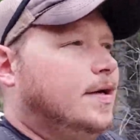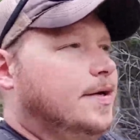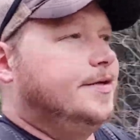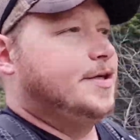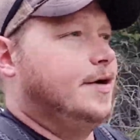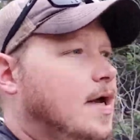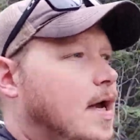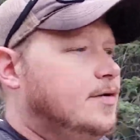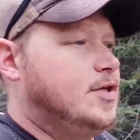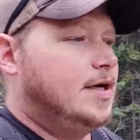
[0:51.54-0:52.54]
So I
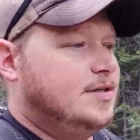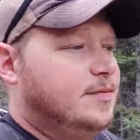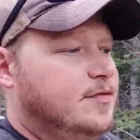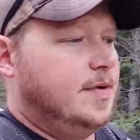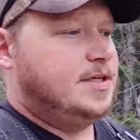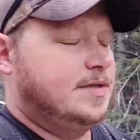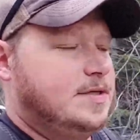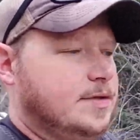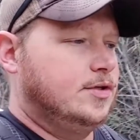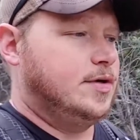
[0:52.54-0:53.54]
was trying to get some information about
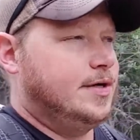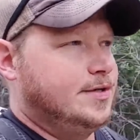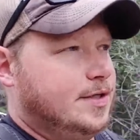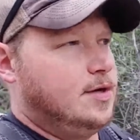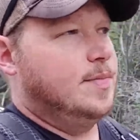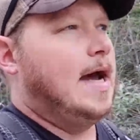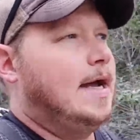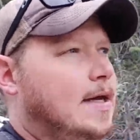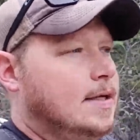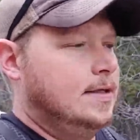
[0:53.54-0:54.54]
some of the trails that go
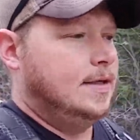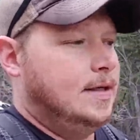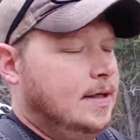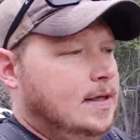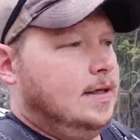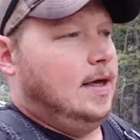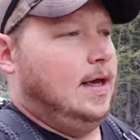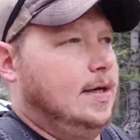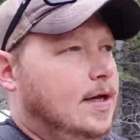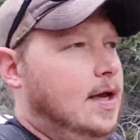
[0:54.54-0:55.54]
back
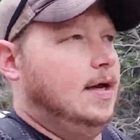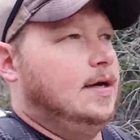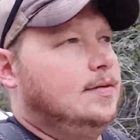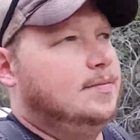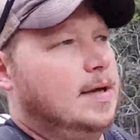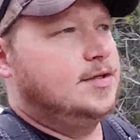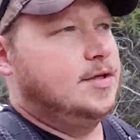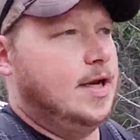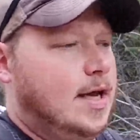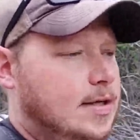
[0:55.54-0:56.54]
and mountains you
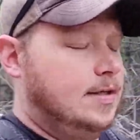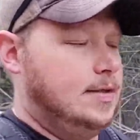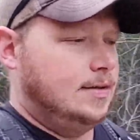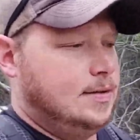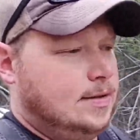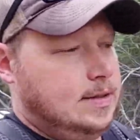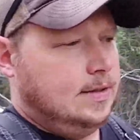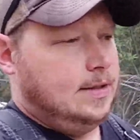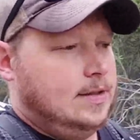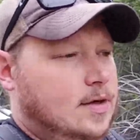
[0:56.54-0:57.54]
can hike,
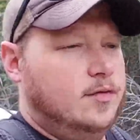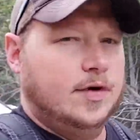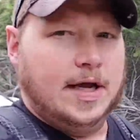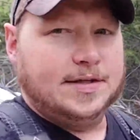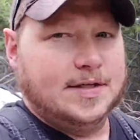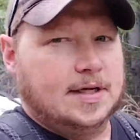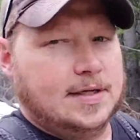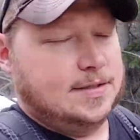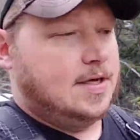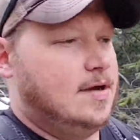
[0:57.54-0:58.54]
overnights, that kind
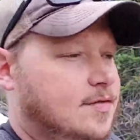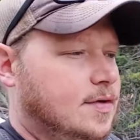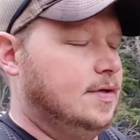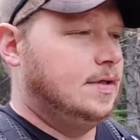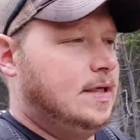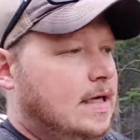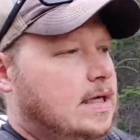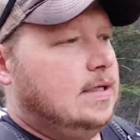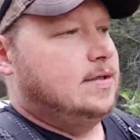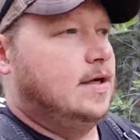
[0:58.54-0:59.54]
of stuff, and
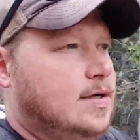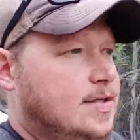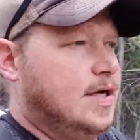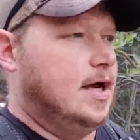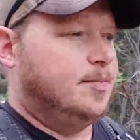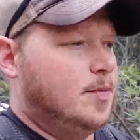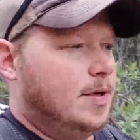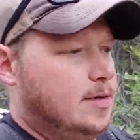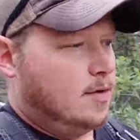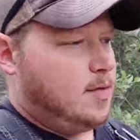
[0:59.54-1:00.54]
there is
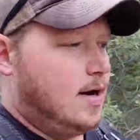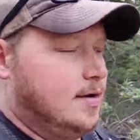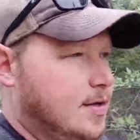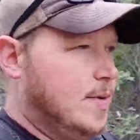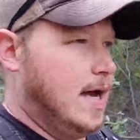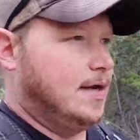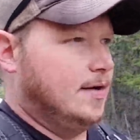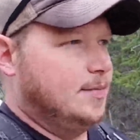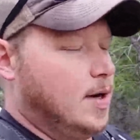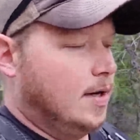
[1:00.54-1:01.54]
permitting required to go back into
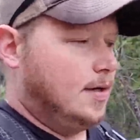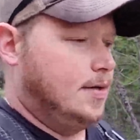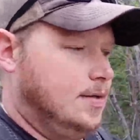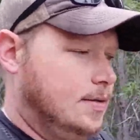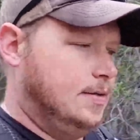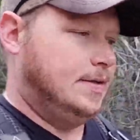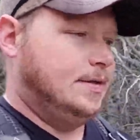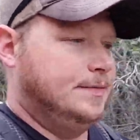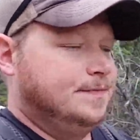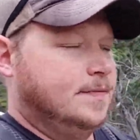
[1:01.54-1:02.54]
the park.
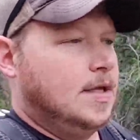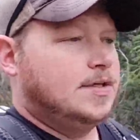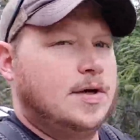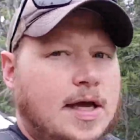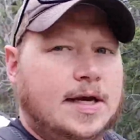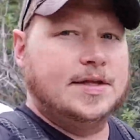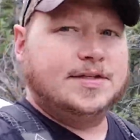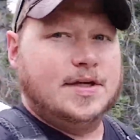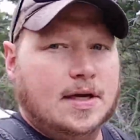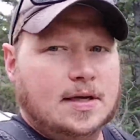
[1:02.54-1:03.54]
So I kind of got
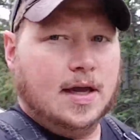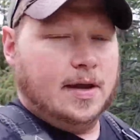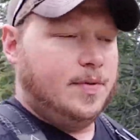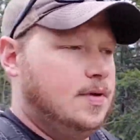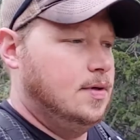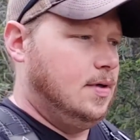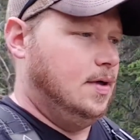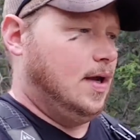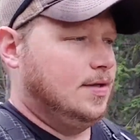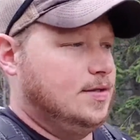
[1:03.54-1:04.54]
stuck camping
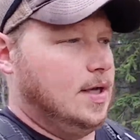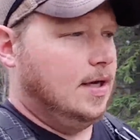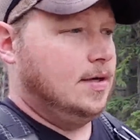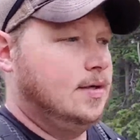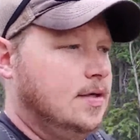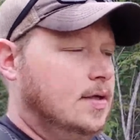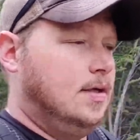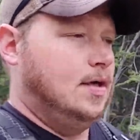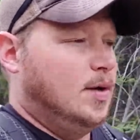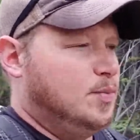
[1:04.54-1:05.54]
at a
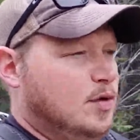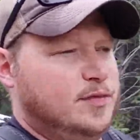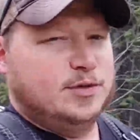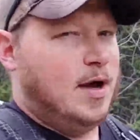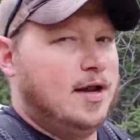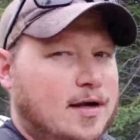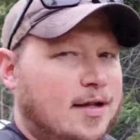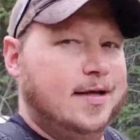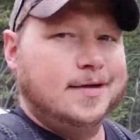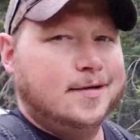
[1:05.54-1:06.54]
beautiful spot on the
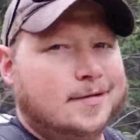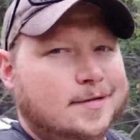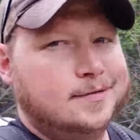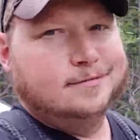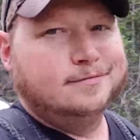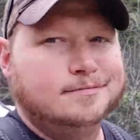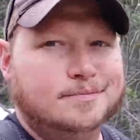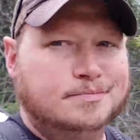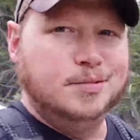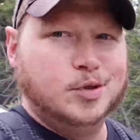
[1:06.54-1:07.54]
lake.
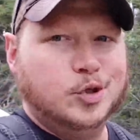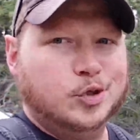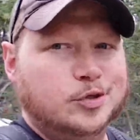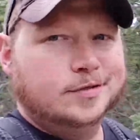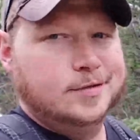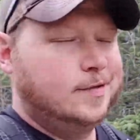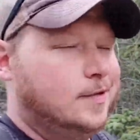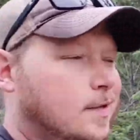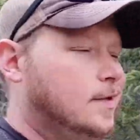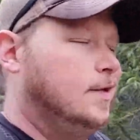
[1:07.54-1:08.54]
Boo-hoo.
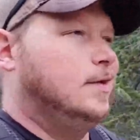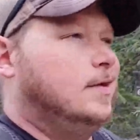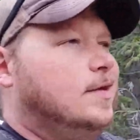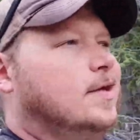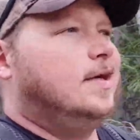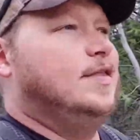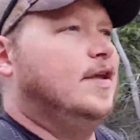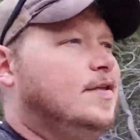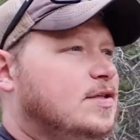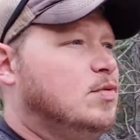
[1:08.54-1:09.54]
And
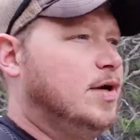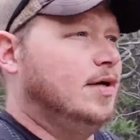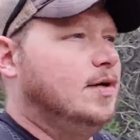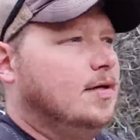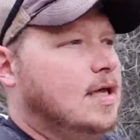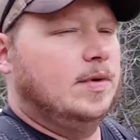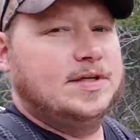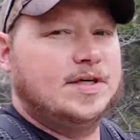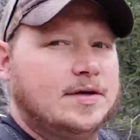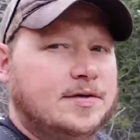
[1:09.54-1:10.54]
then this morning, came in and
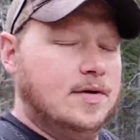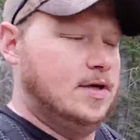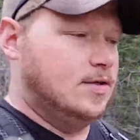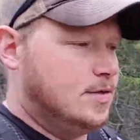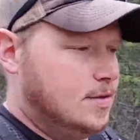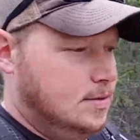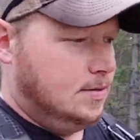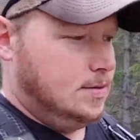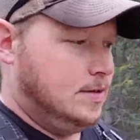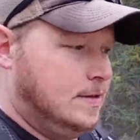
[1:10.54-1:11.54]
talked to the rangers.
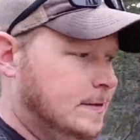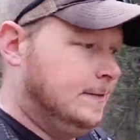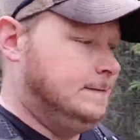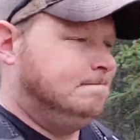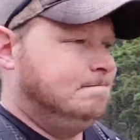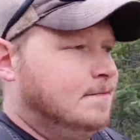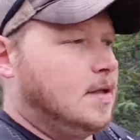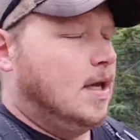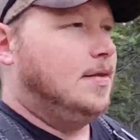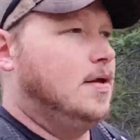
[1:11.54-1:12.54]

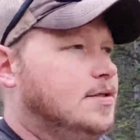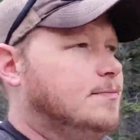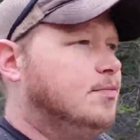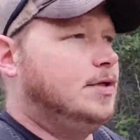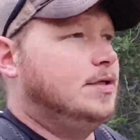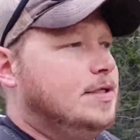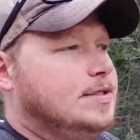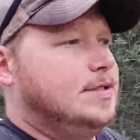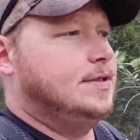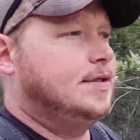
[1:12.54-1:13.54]
And there's a pretty
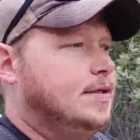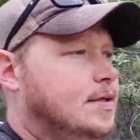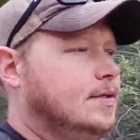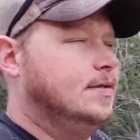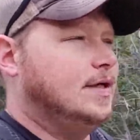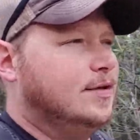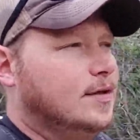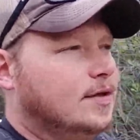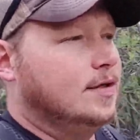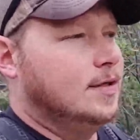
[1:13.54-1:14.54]
decent
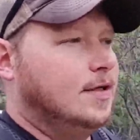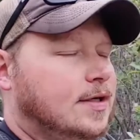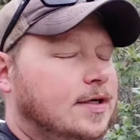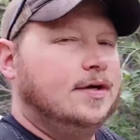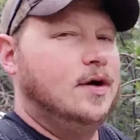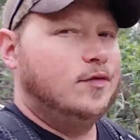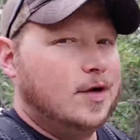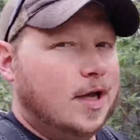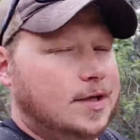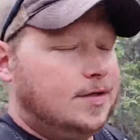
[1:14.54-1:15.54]
either
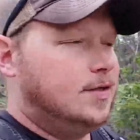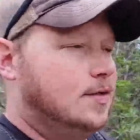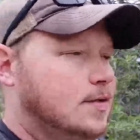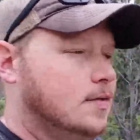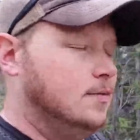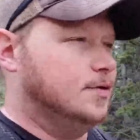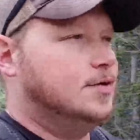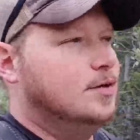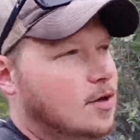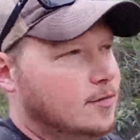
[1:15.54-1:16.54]
overnight or
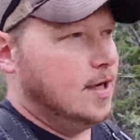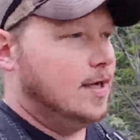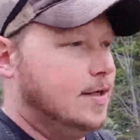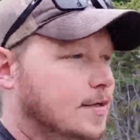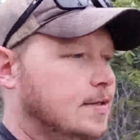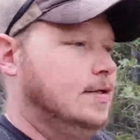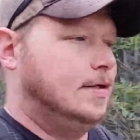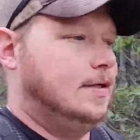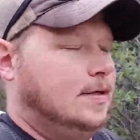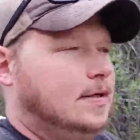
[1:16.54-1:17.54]
two overnight
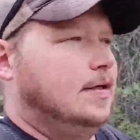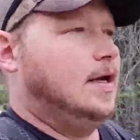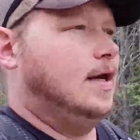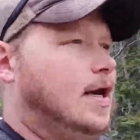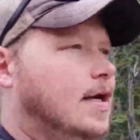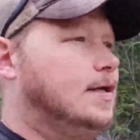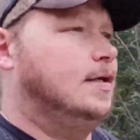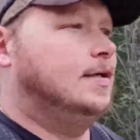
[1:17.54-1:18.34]
kind of hike